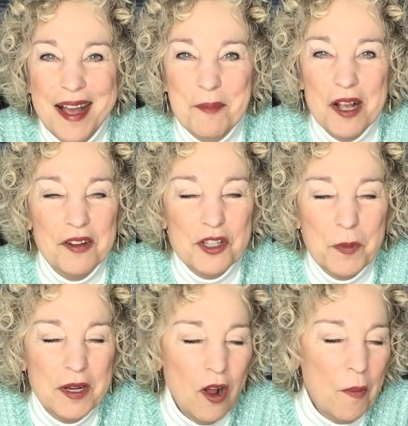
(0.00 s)
I'm not going to
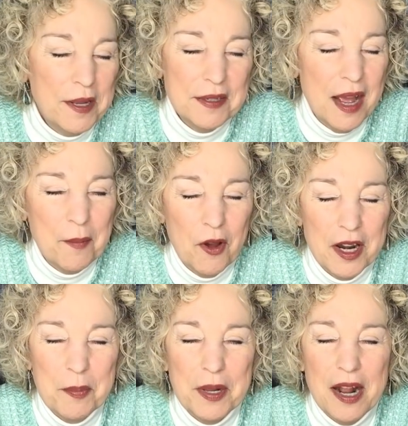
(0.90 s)
spend all my time
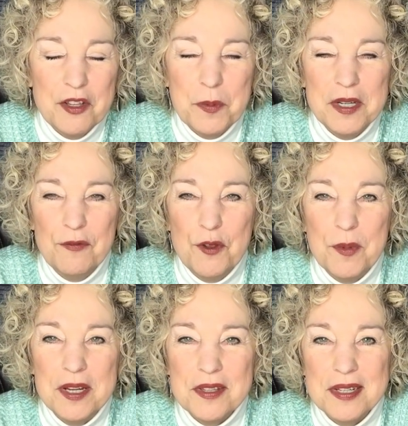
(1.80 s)
on it, but I'll spend a few
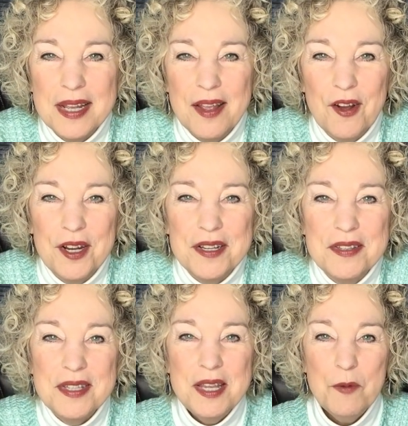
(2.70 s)
minutes a day on it
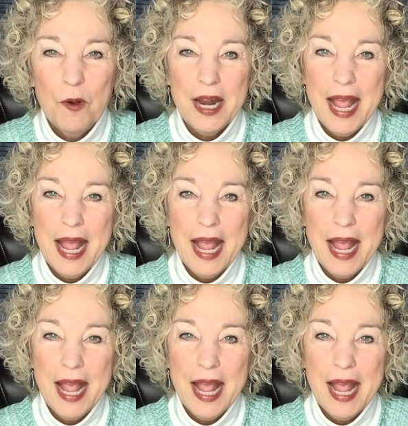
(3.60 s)
and see what